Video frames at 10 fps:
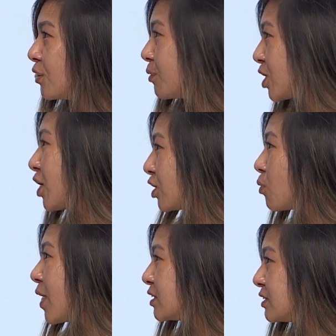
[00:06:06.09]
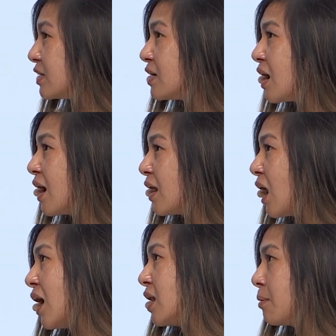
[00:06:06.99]
We got an OIC, and then
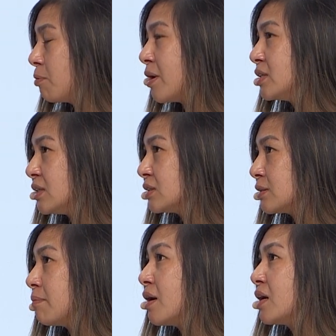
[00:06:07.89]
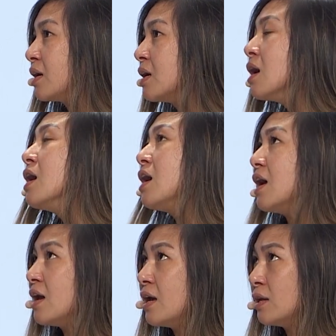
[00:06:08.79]
I ended up raising some money
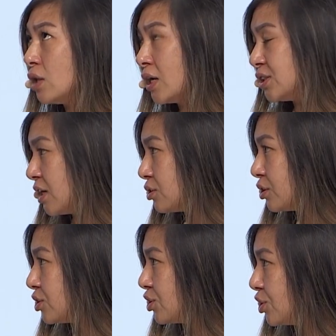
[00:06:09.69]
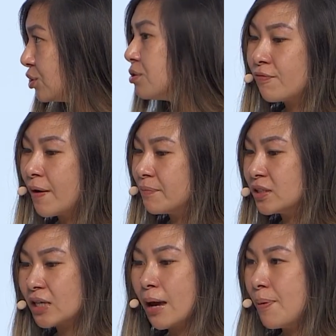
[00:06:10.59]
in Los Angeles too from
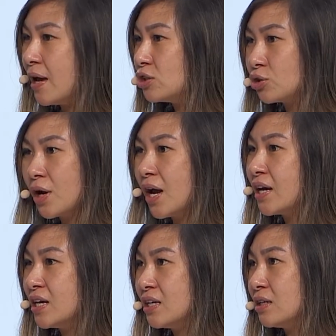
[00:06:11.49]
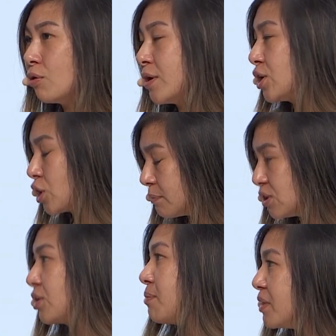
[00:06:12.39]
this guy Paige Craig. He coined the term
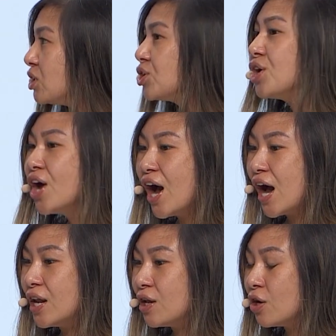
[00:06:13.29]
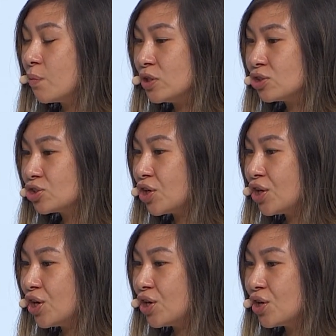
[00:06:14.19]
Silicon Beach, and then we just
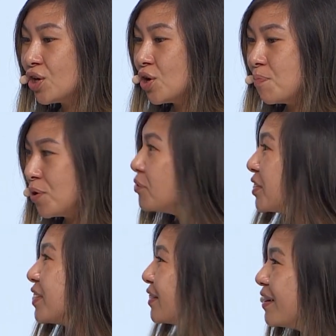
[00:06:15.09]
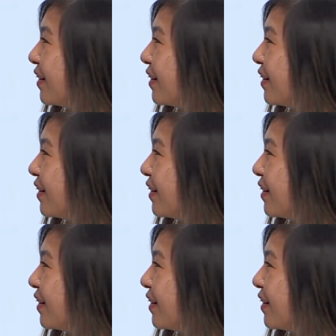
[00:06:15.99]
started building.